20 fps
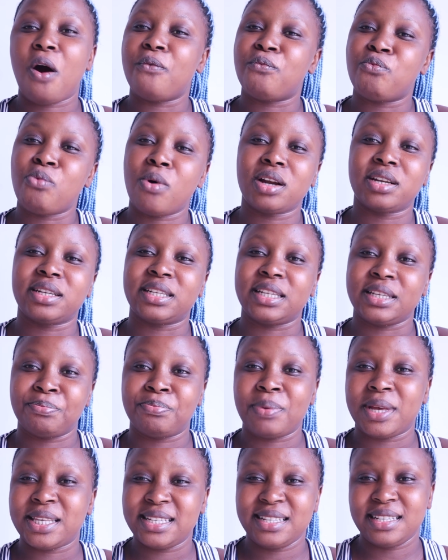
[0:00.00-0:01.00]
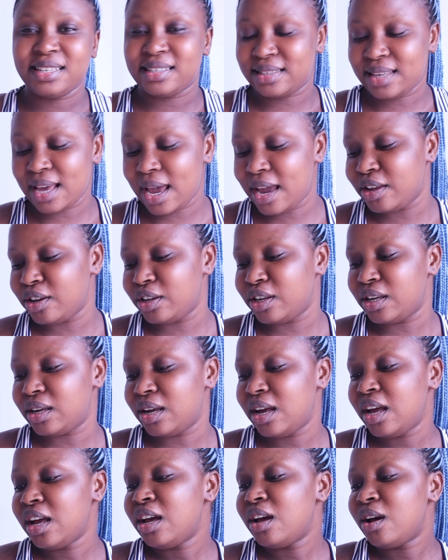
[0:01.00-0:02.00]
of what the person is saying.